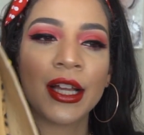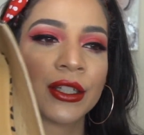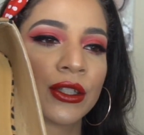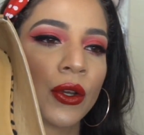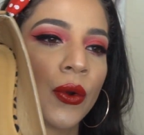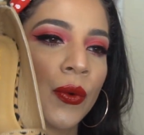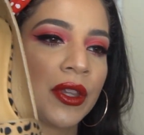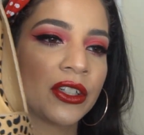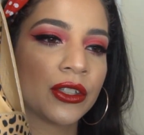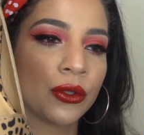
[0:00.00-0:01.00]
So
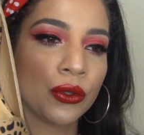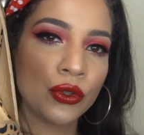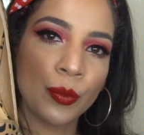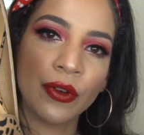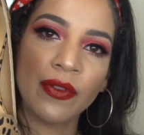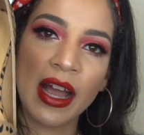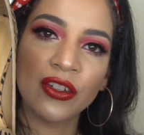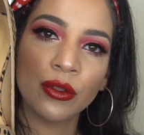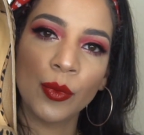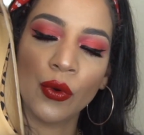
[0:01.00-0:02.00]
they're still super
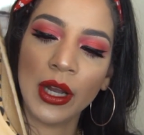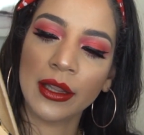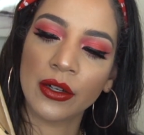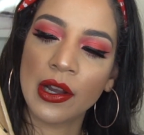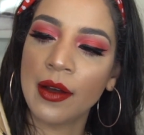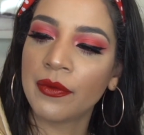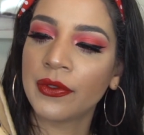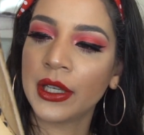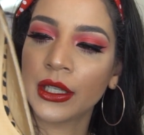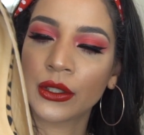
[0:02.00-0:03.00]
fashionable and they're
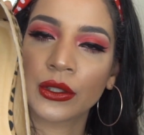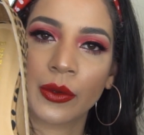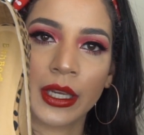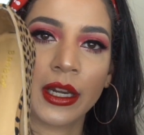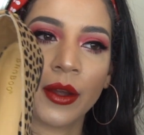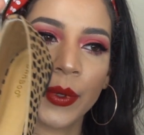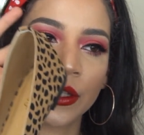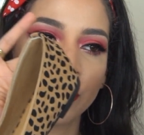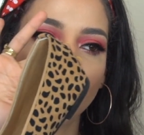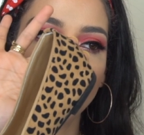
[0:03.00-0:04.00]
comfy, so I cannot
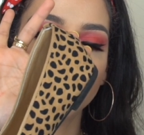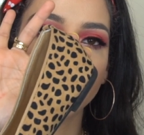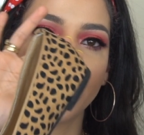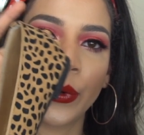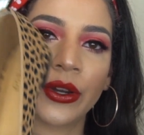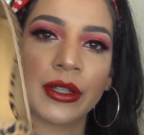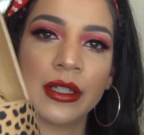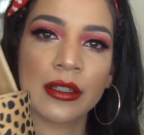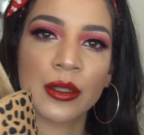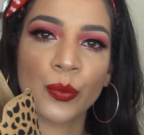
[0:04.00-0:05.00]
wait to start wearing
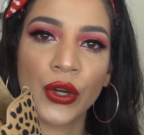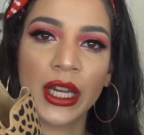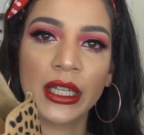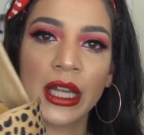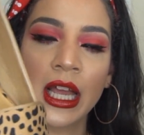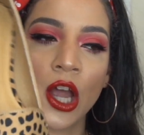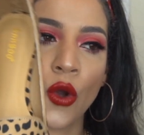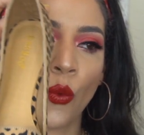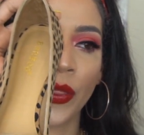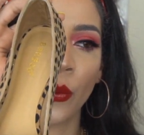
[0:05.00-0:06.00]
these spring
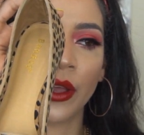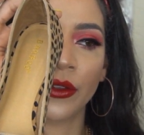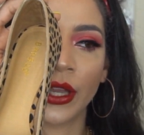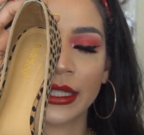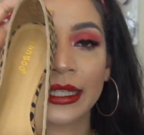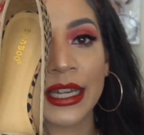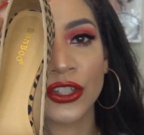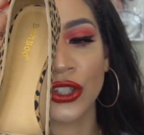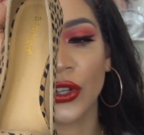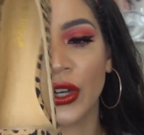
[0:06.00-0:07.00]
when the weather gets
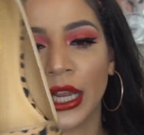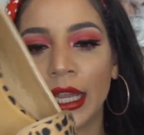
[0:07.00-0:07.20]
nicer.